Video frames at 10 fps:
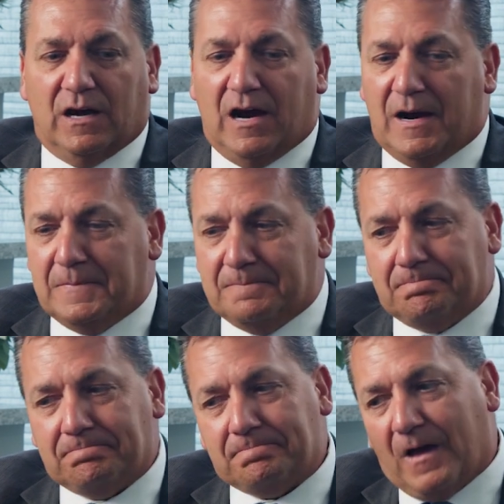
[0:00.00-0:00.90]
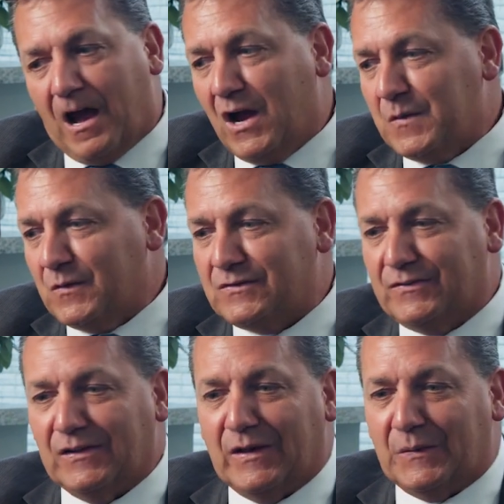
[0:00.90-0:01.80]
I almost
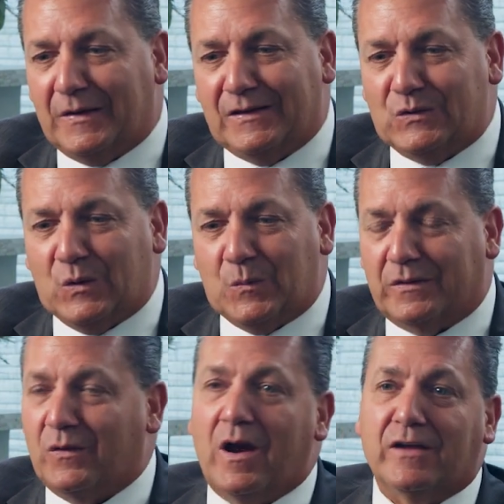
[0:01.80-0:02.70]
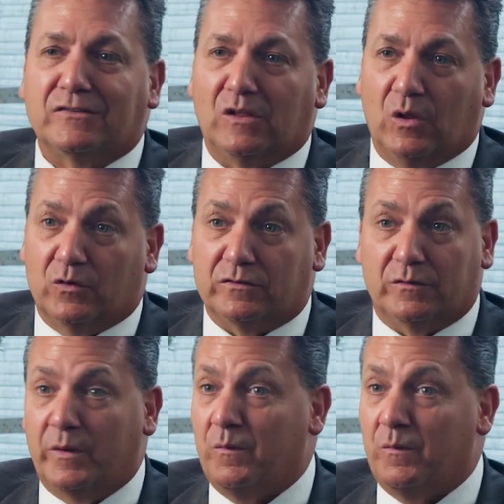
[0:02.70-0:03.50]
feel like we could do them with our eyes closed. We